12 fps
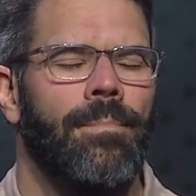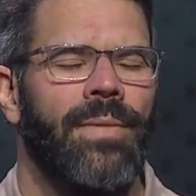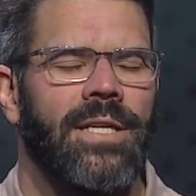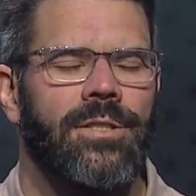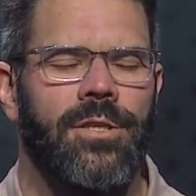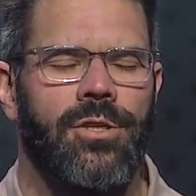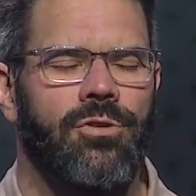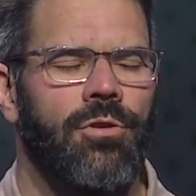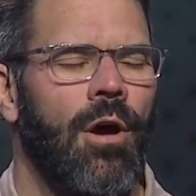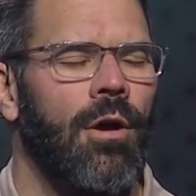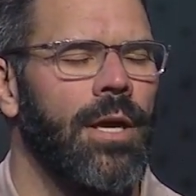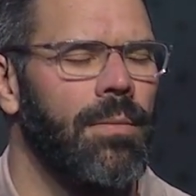That's the
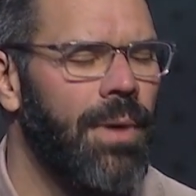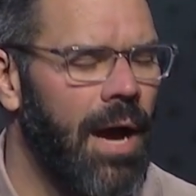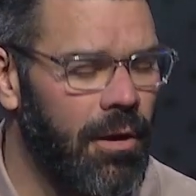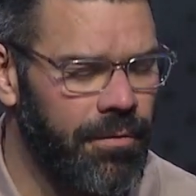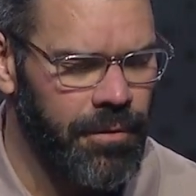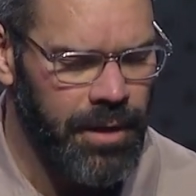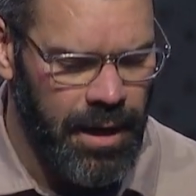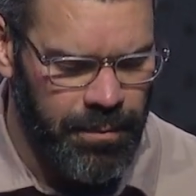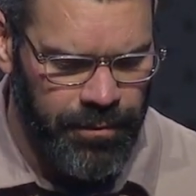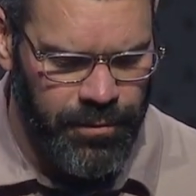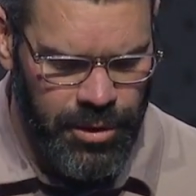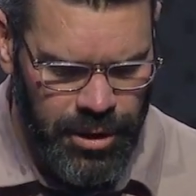strong and powerful
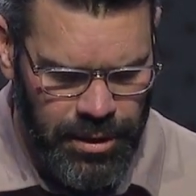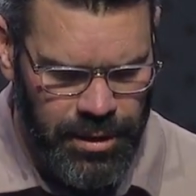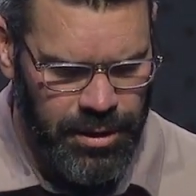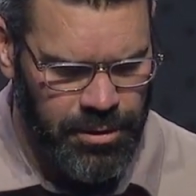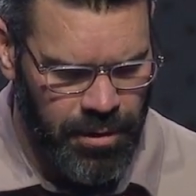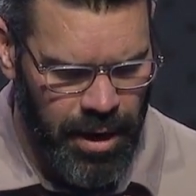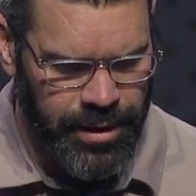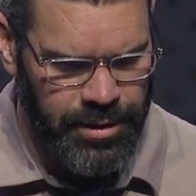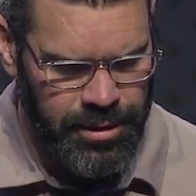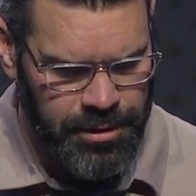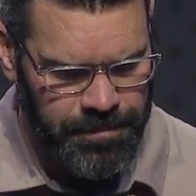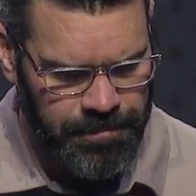name of Jesus
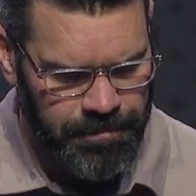Christ.